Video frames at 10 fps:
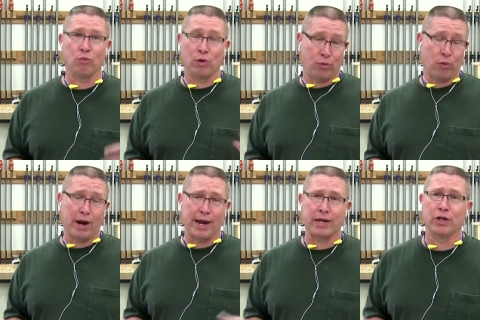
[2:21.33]
with
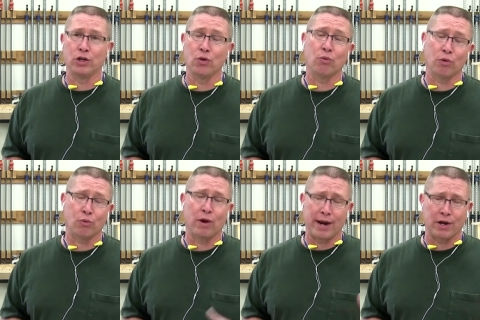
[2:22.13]
what I could do and
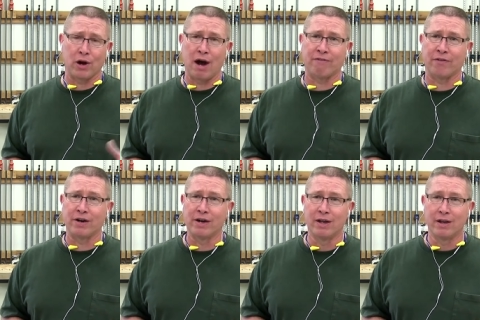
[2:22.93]
with what I could offer.